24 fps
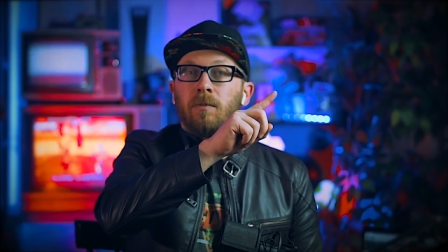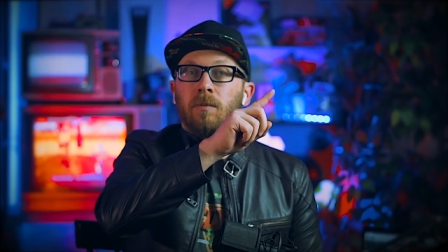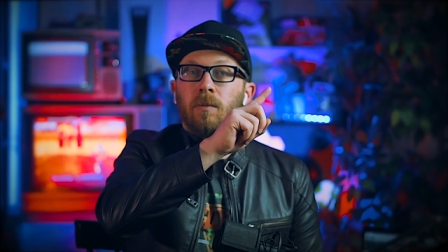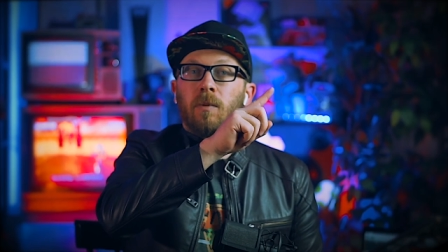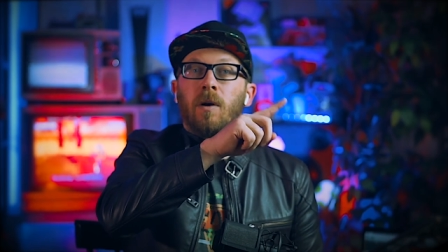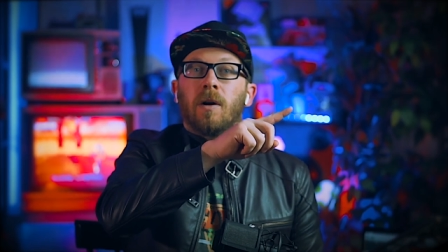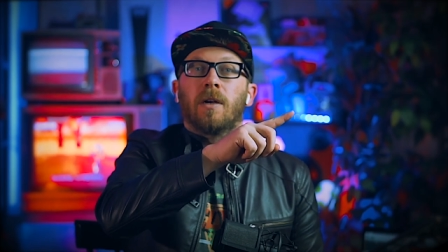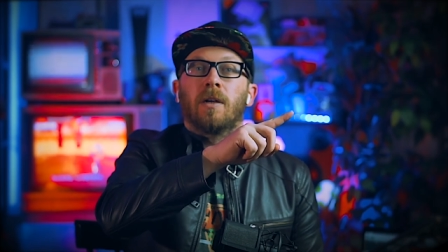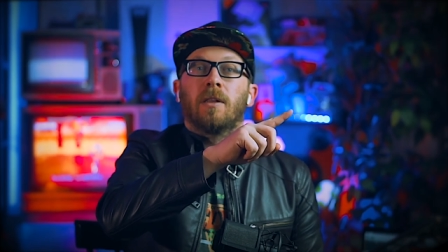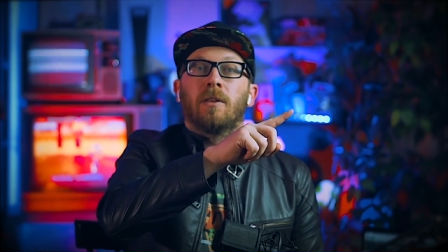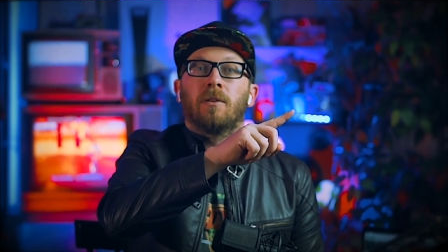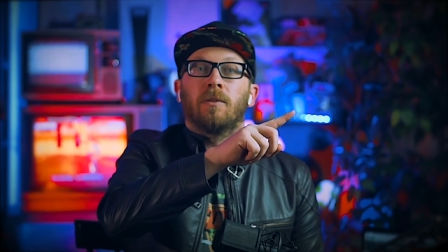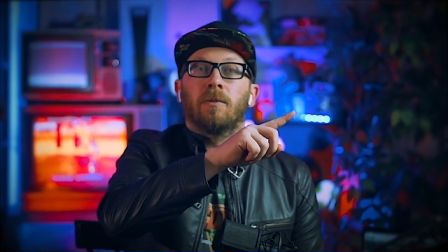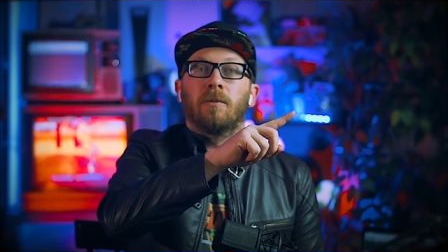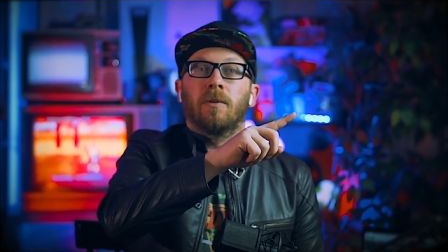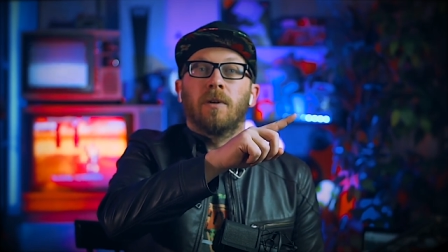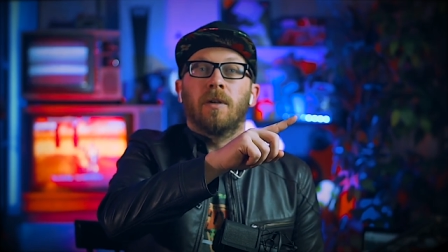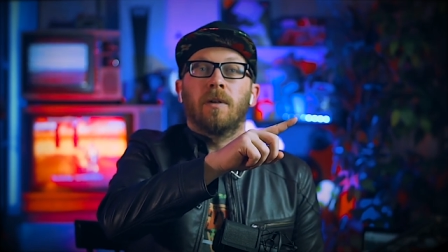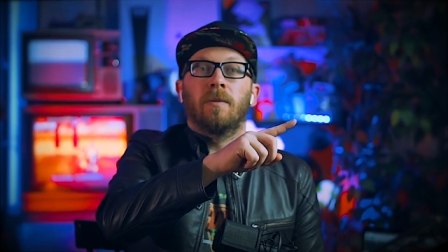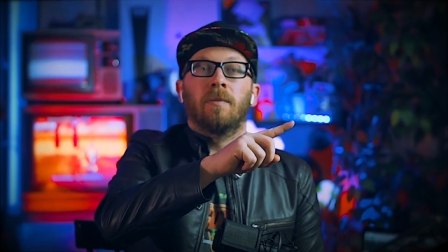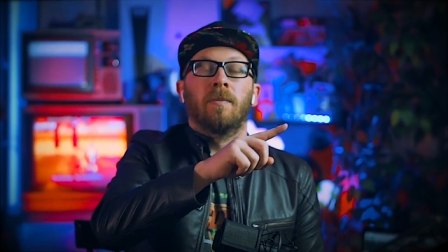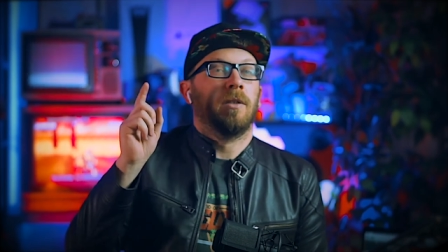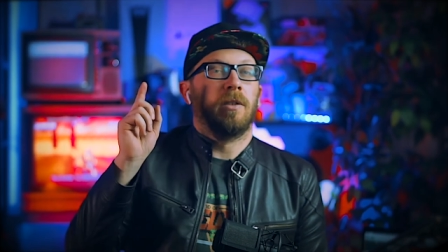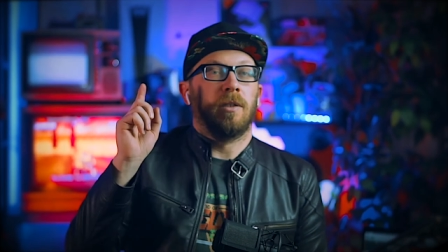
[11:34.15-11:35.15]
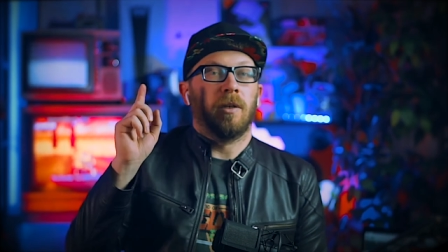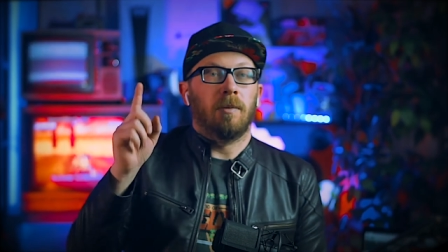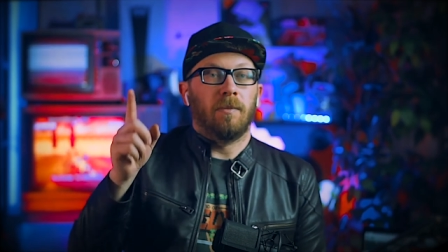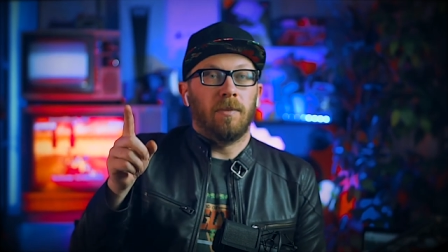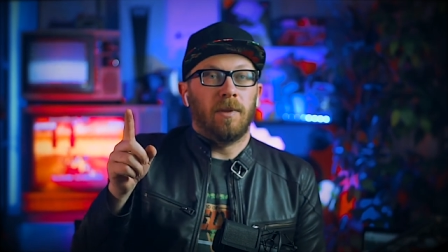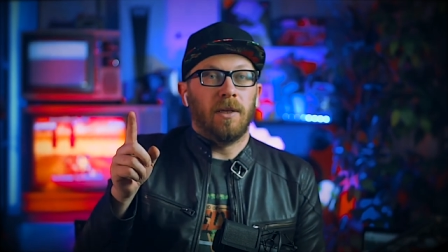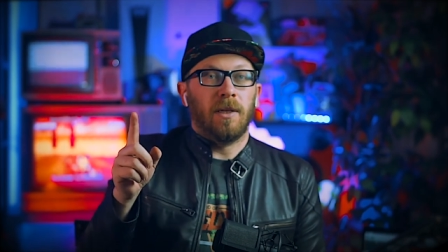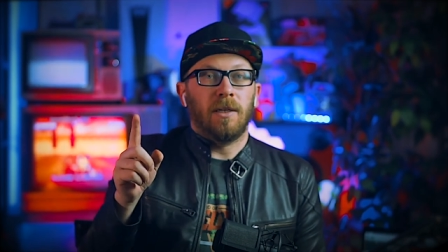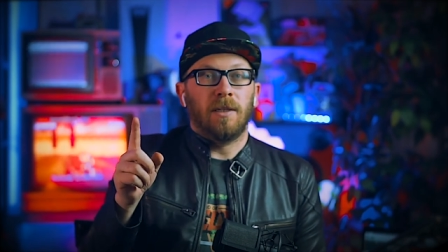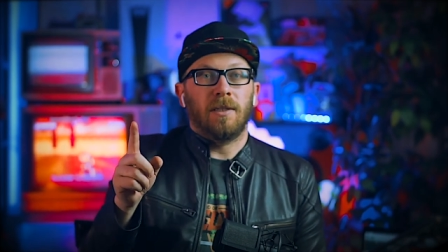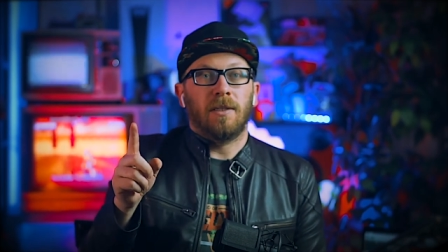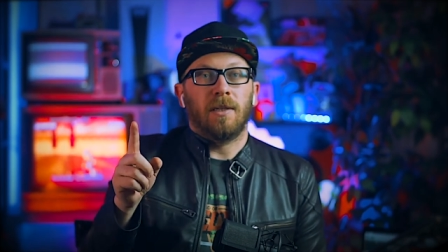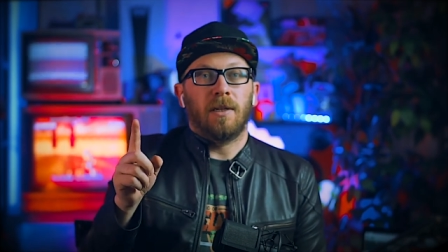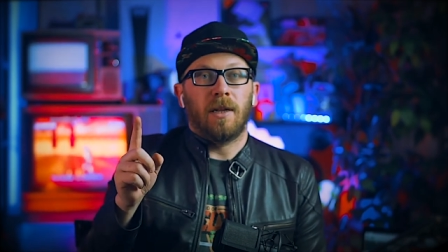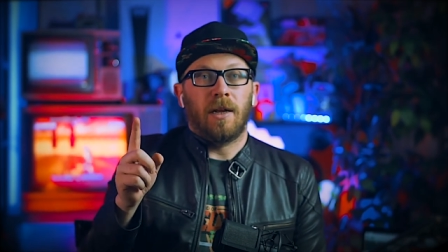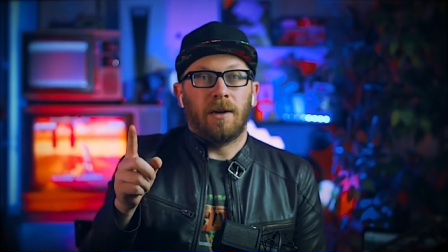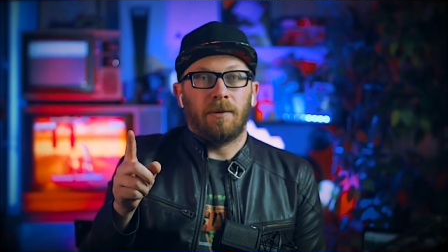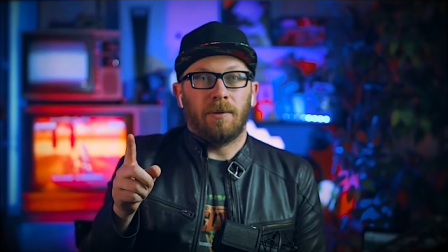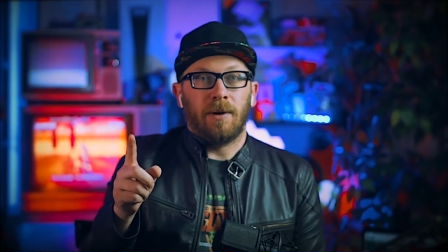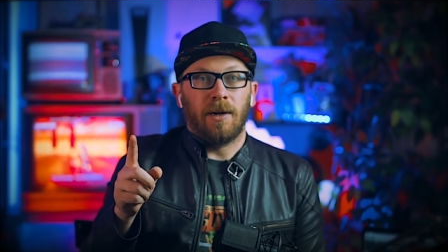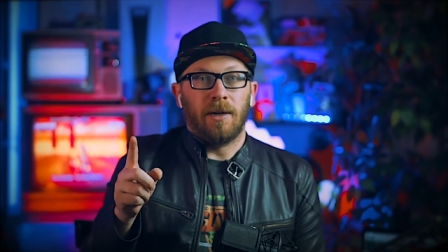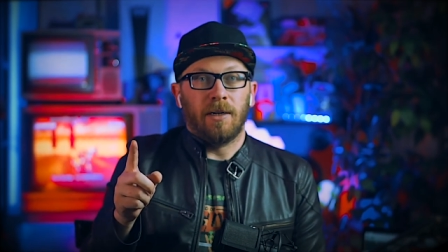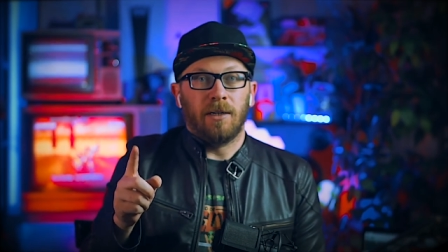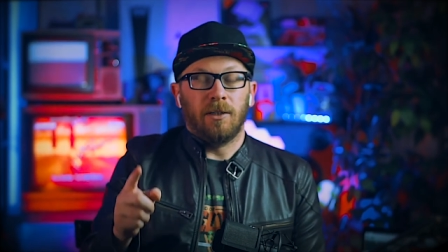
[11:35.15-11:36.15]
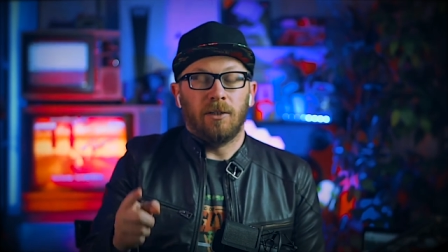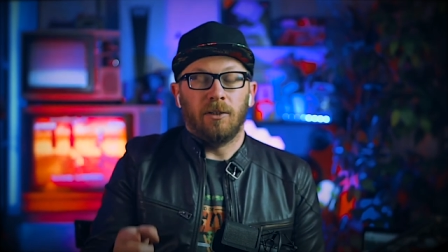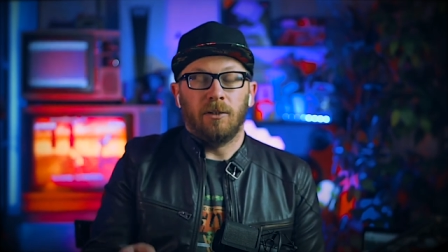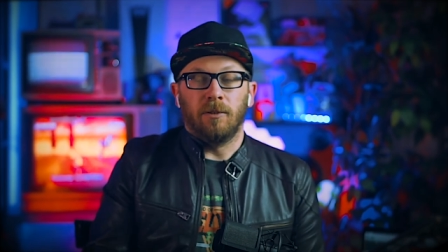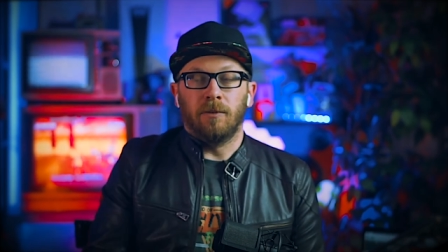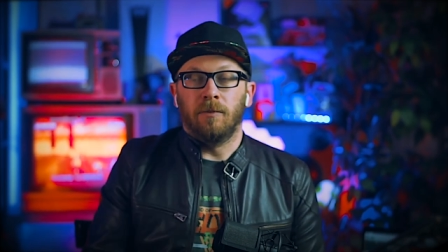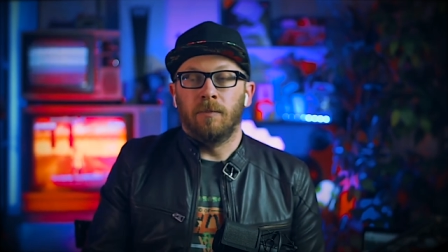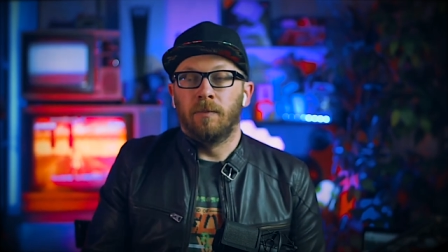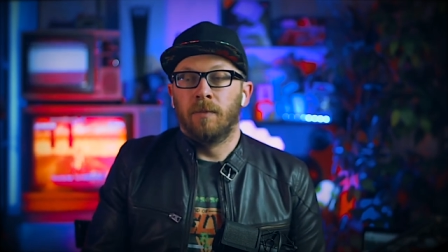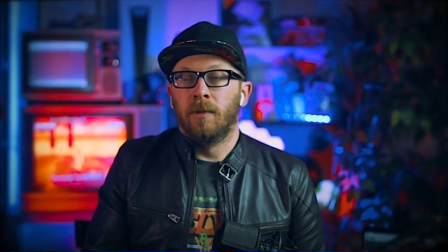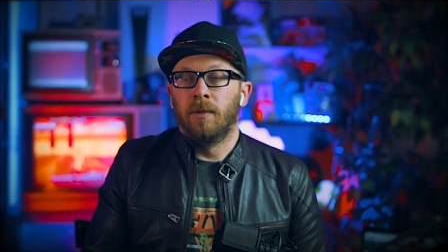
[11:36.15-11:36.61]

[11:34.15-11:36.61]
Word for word: walking through it, some things that I ran into.